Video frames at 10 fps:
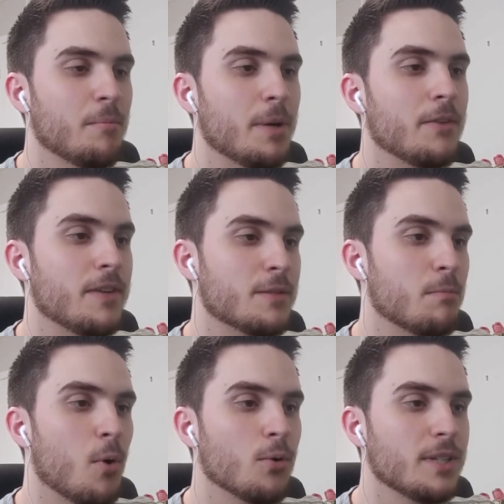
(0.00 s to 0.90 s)
But if it's
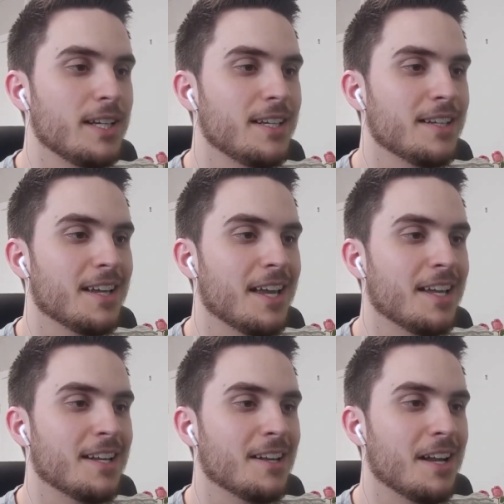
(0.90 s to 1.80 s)
moldy
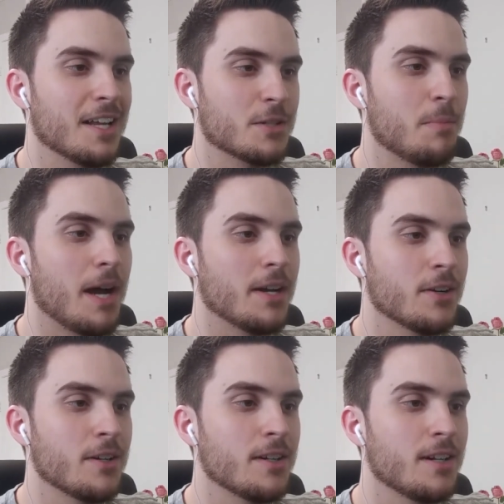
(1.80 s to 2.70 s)
and
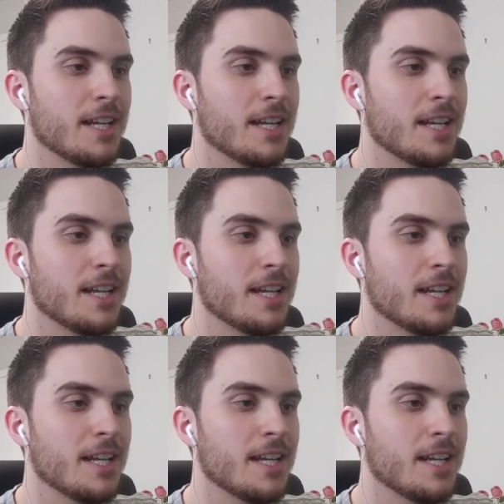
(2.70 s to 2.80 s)
expired,